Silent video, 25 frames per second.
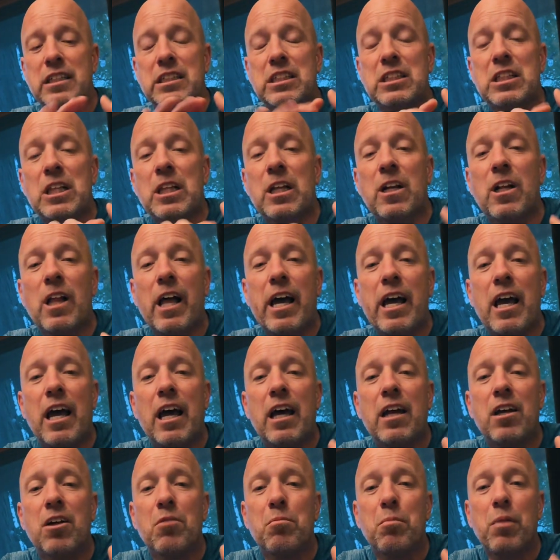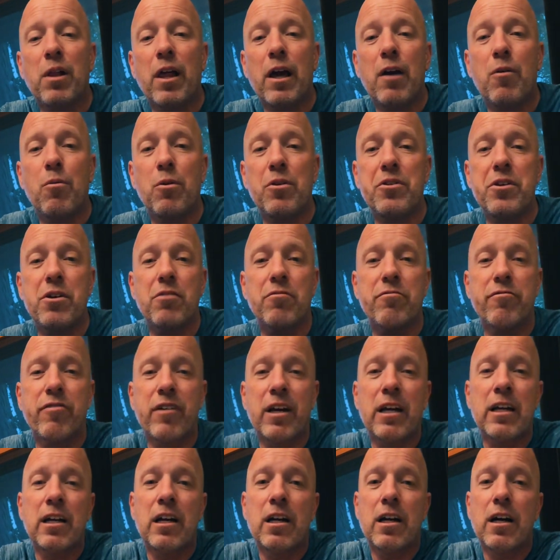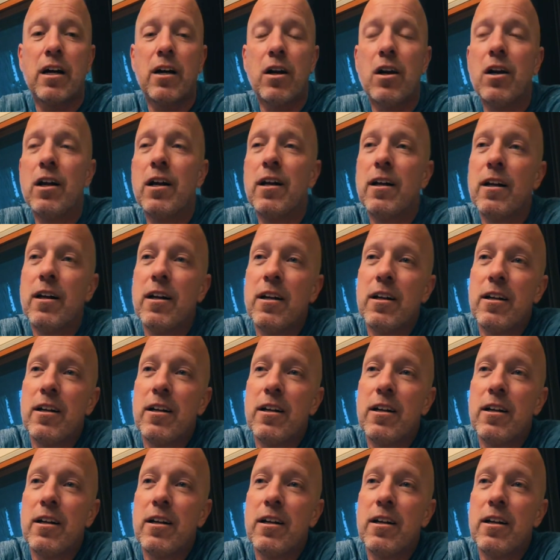he takes his little hand he'll play with your finger